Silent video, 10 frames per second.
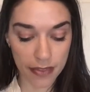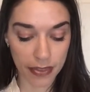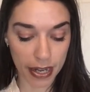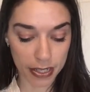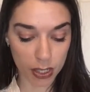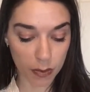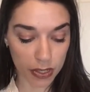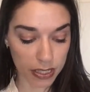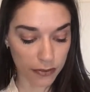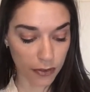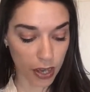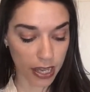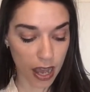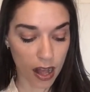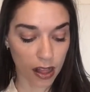That is, you must define
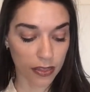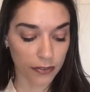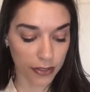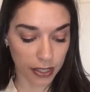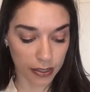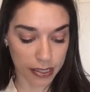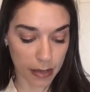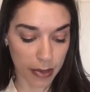all the fields that